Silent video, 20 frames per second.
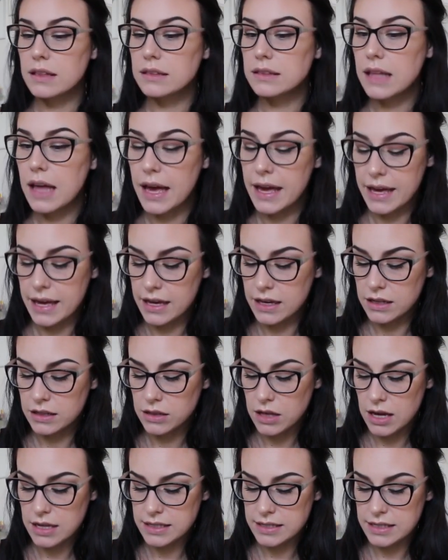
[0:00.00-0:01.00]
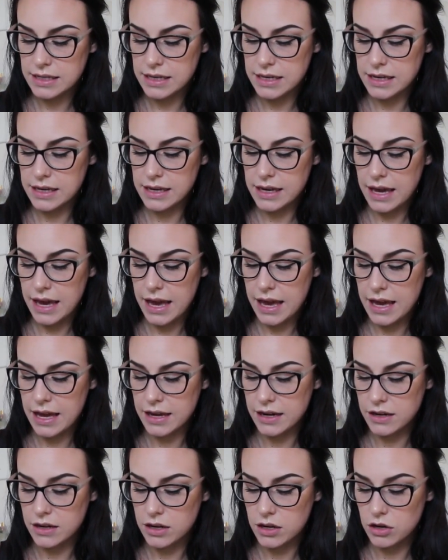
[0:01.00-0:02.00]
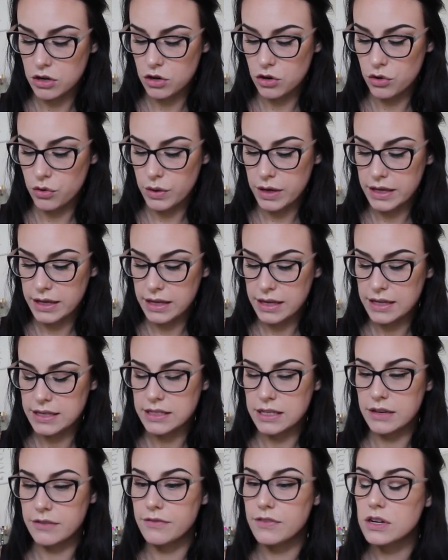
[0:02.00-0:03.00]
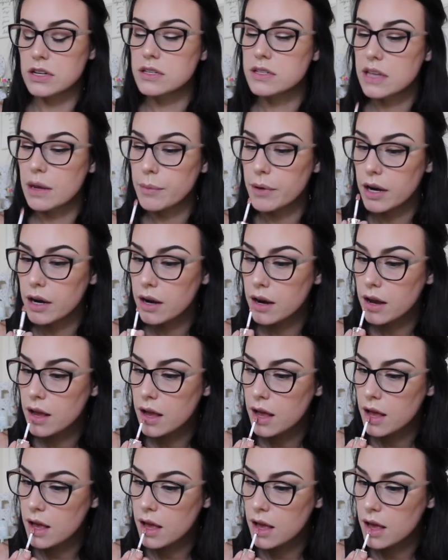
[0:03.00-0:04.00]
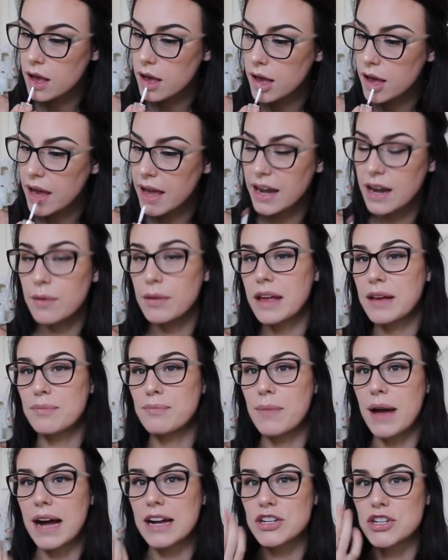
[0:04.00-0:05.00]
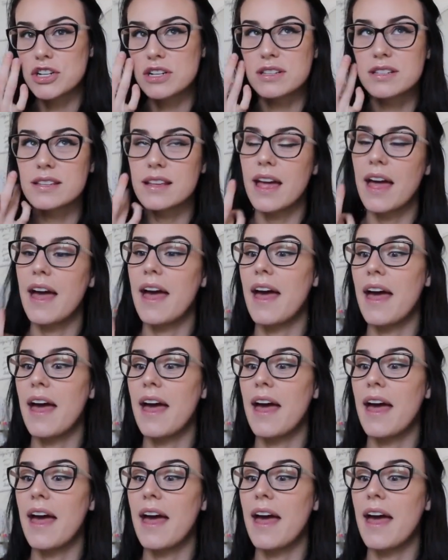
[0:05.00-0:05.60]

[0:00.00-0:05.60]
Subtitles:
light and glossy and quick, easy for summer. And it like matches